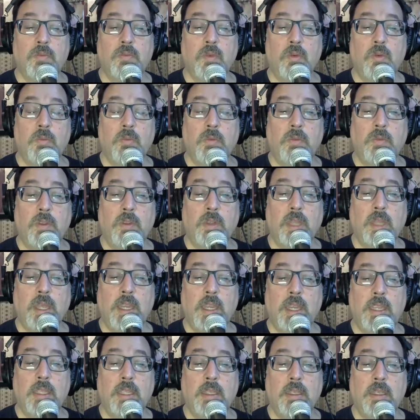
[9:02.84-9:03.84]
room if you
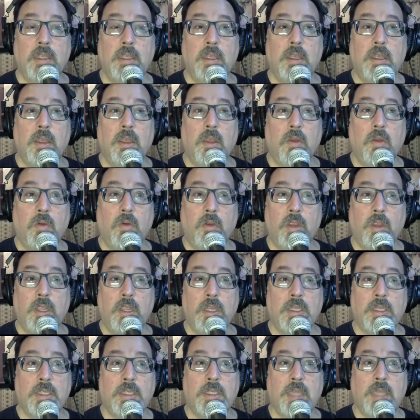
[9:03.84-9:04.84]
like, or you
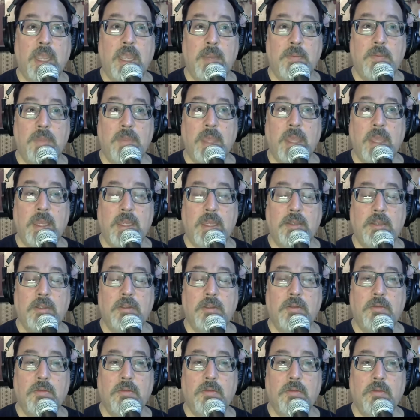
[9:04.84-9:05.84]
can type that
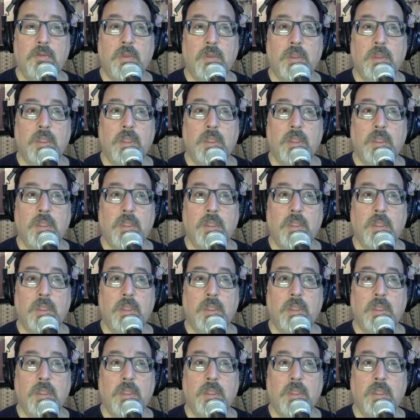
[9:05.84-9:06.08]
into